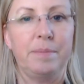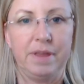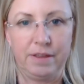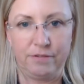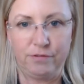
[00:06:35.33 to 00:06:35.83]

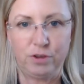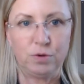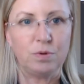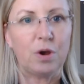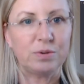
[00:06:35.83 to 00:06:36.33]
If
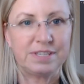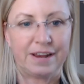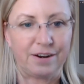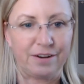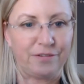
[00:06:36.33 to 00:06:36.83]
you know
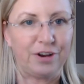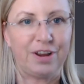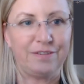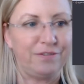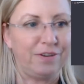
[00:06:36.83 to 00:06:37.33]
Sarah, if you're
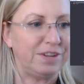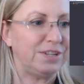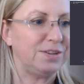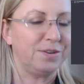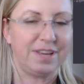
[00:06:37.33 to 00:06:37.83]
in
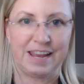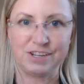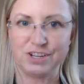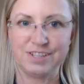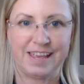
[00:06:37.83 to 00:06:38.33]
52 Connections,